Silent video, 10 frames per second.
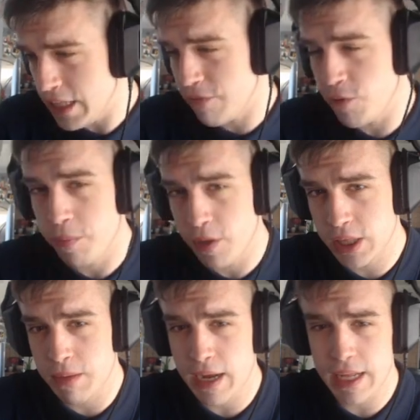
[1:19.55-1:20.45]
if you build
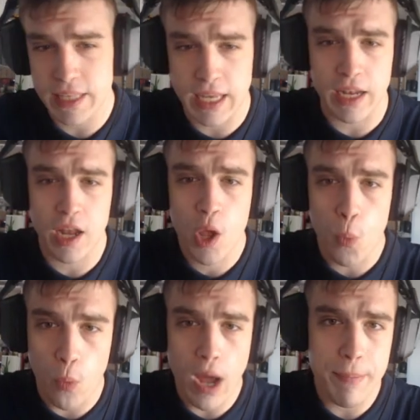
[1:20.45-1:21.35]
him right, he can
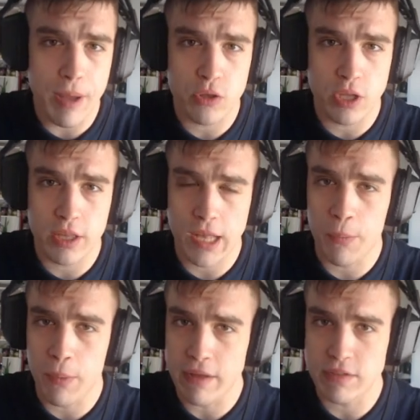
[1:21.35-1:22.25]
wipe out the entire
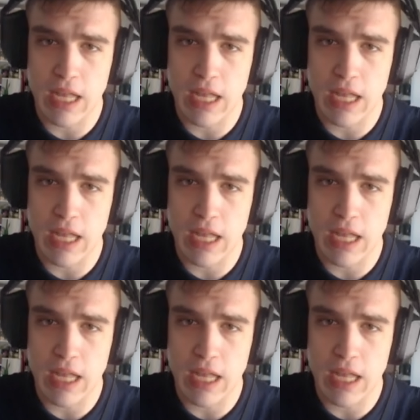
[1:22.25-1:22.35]
waves.